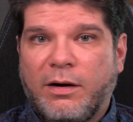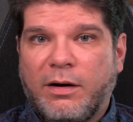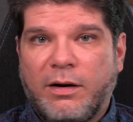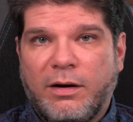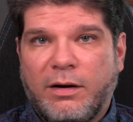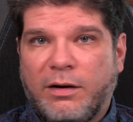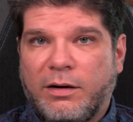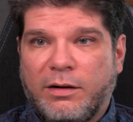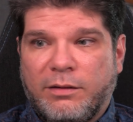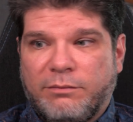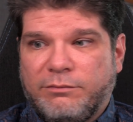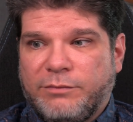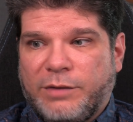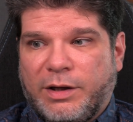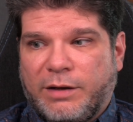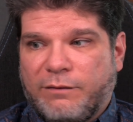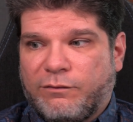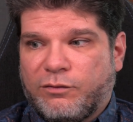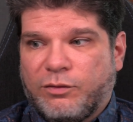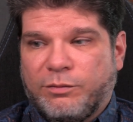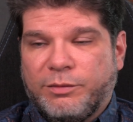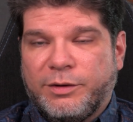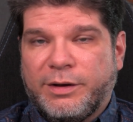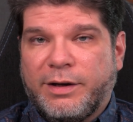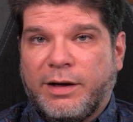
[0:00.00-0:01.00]
uh, yeah
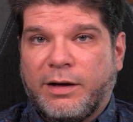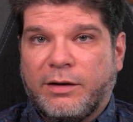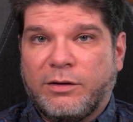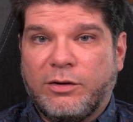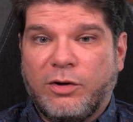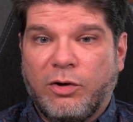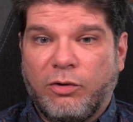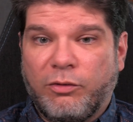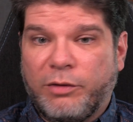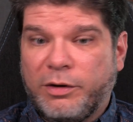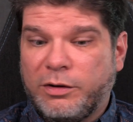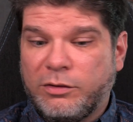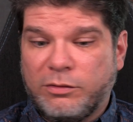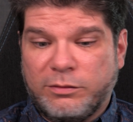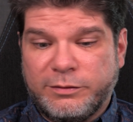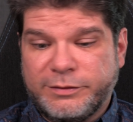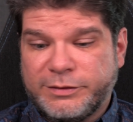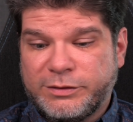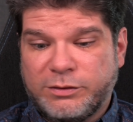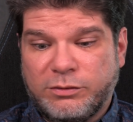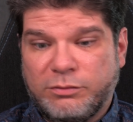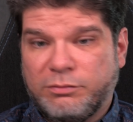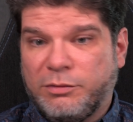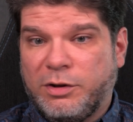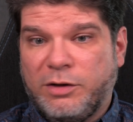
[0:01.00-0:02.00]
from the get-go. And
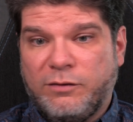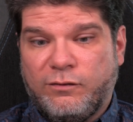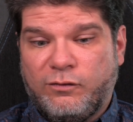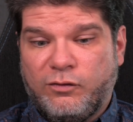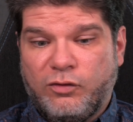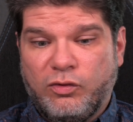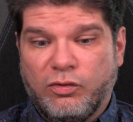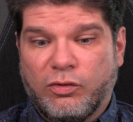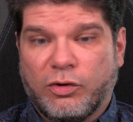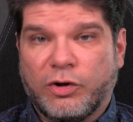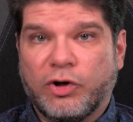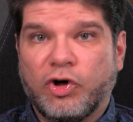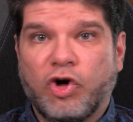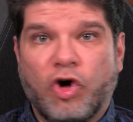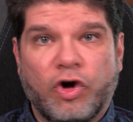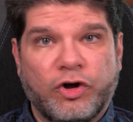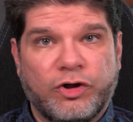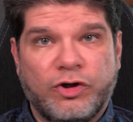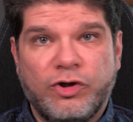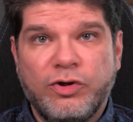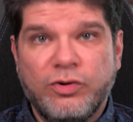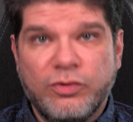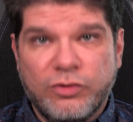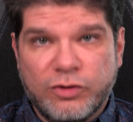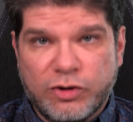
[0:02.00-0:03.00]
also, if you are not
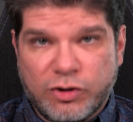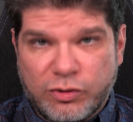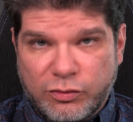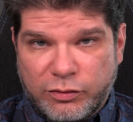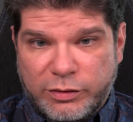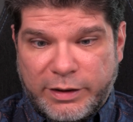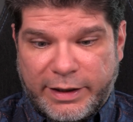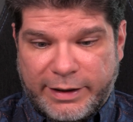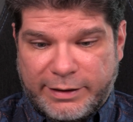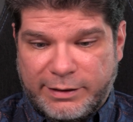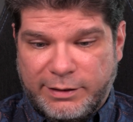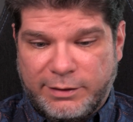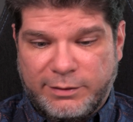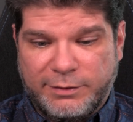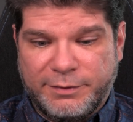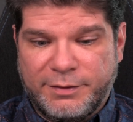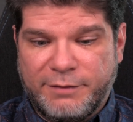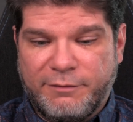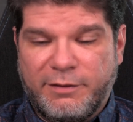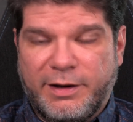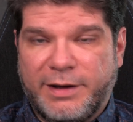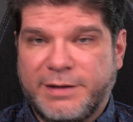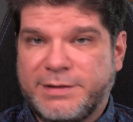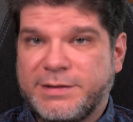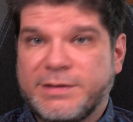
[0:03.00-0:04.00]
used to technical
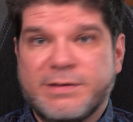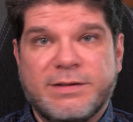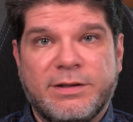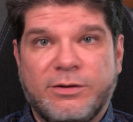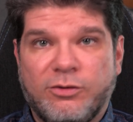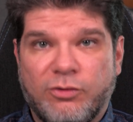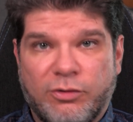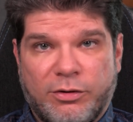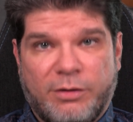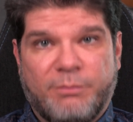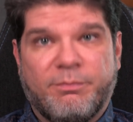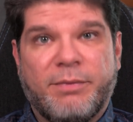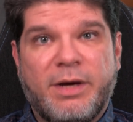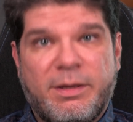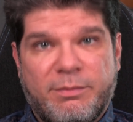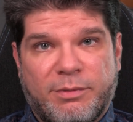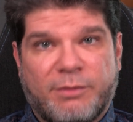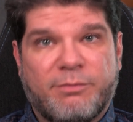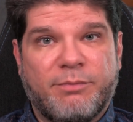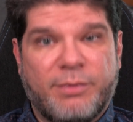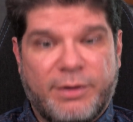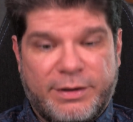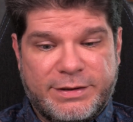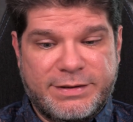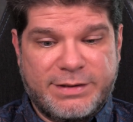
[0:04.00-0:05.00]
devices and you're a paper
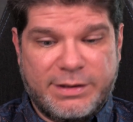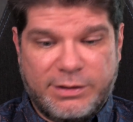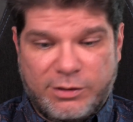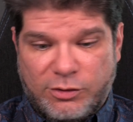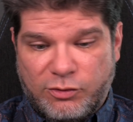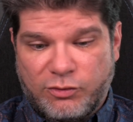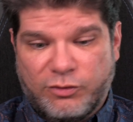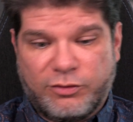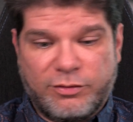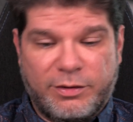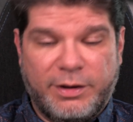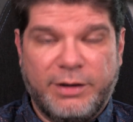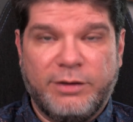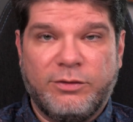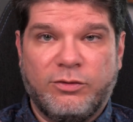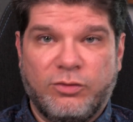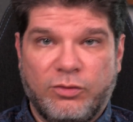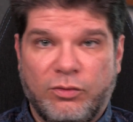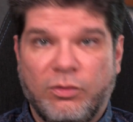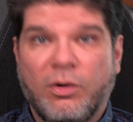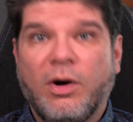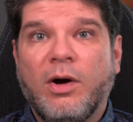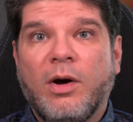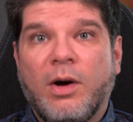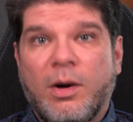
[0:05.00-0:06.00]
person, and you're trying to
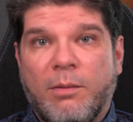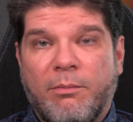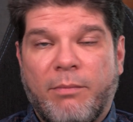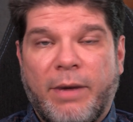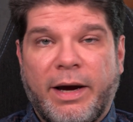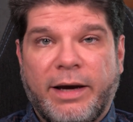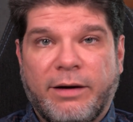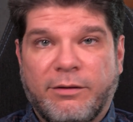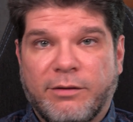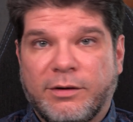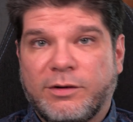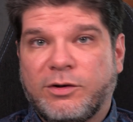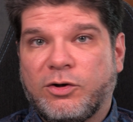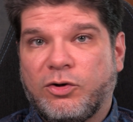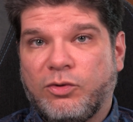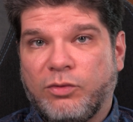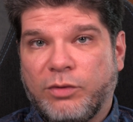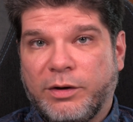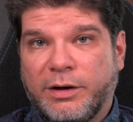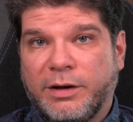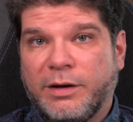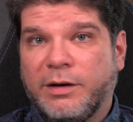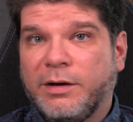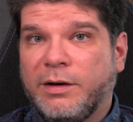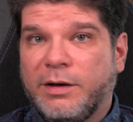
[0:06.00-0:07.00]
migrate to
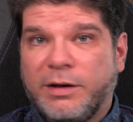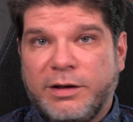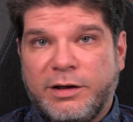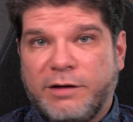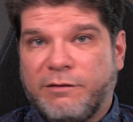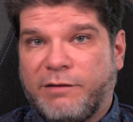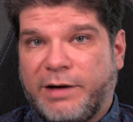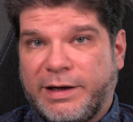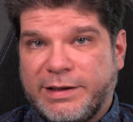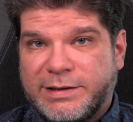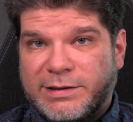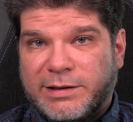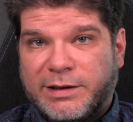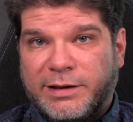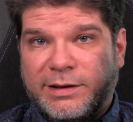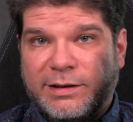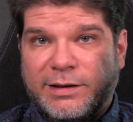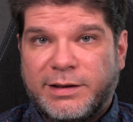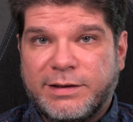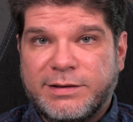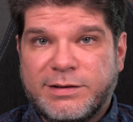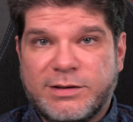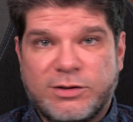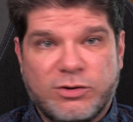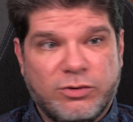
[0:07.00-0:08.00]
a device like
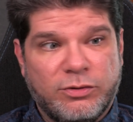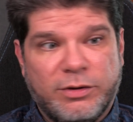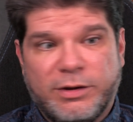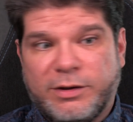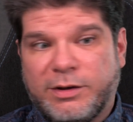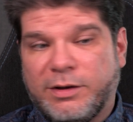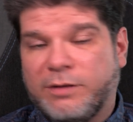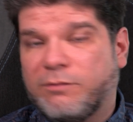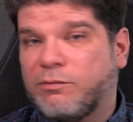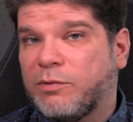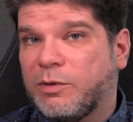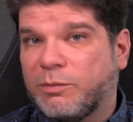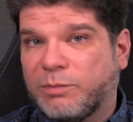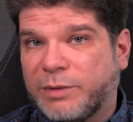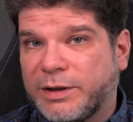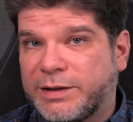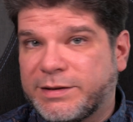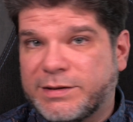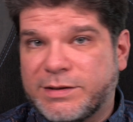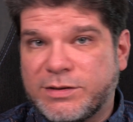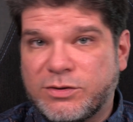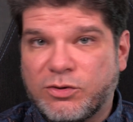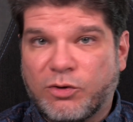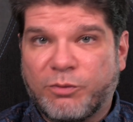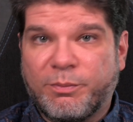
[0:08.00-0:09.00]
this so that it
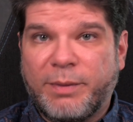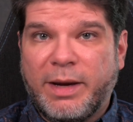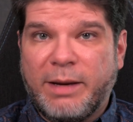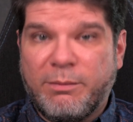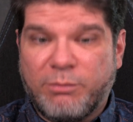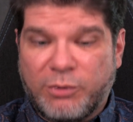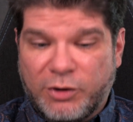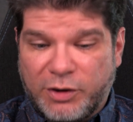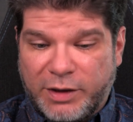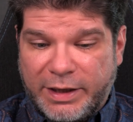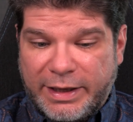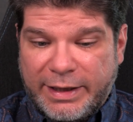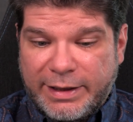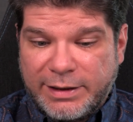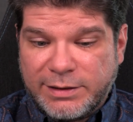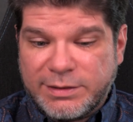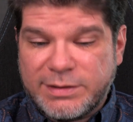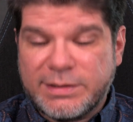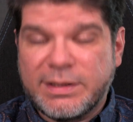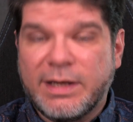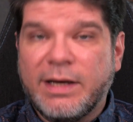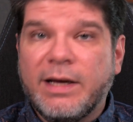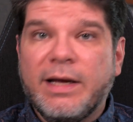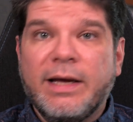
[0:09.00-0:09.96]
replaces your paper needs,